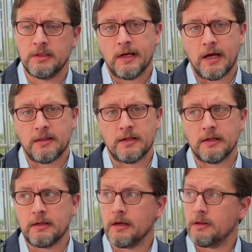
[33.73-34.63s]
I
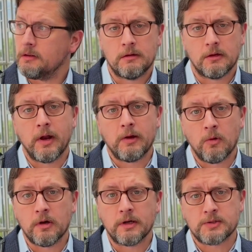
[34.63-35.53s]
think uh, the great
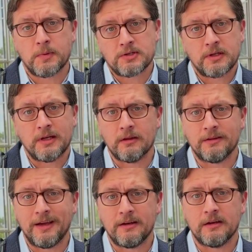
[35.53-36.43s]
work, especially in health
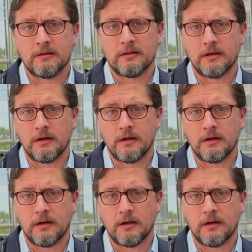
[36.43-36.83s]
data, uh,